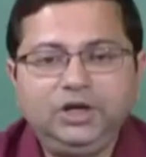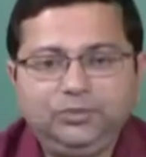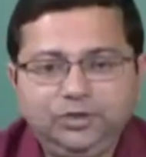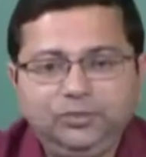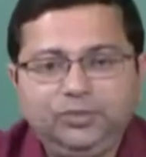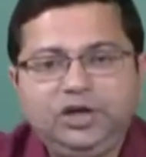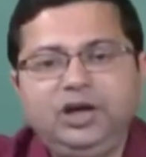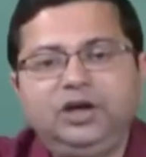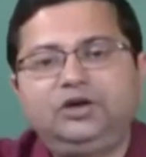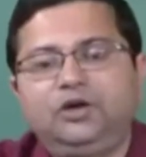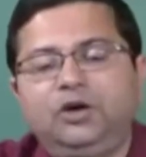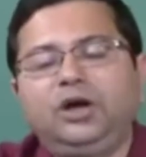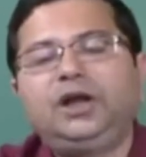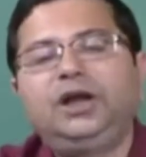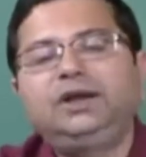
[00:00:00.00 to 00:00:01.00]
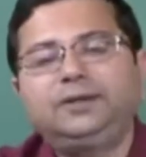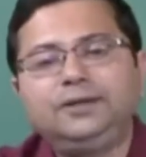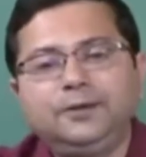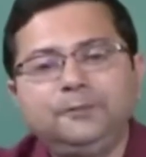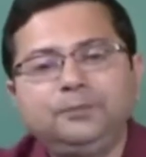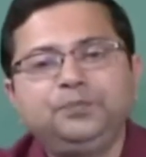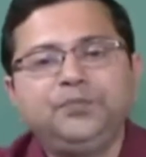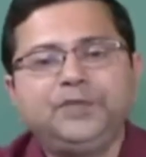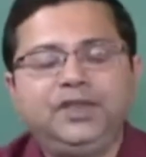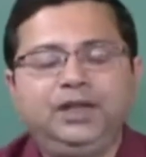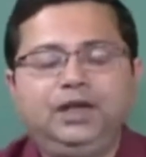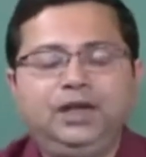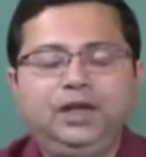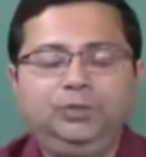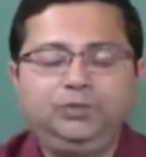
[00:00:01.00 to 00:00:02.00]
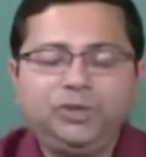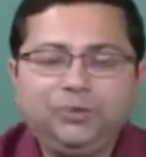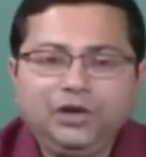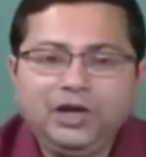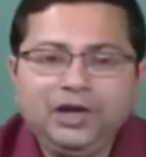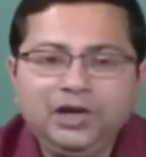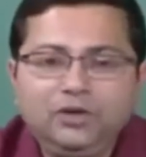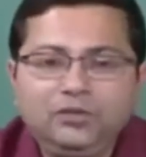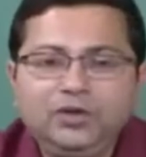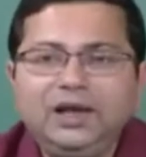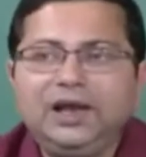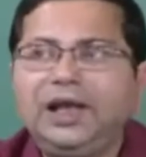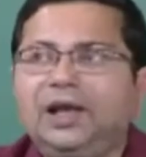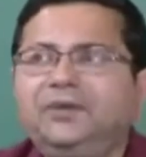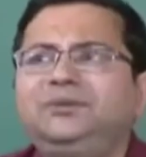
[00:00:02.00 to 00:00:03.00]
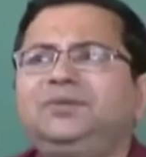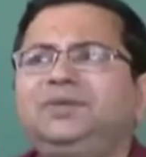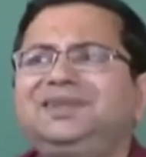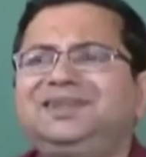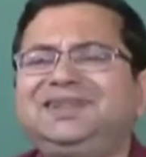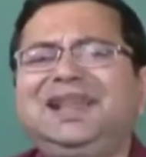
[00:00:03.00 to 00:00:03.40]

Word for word: solid propellant rockets, the propellant will have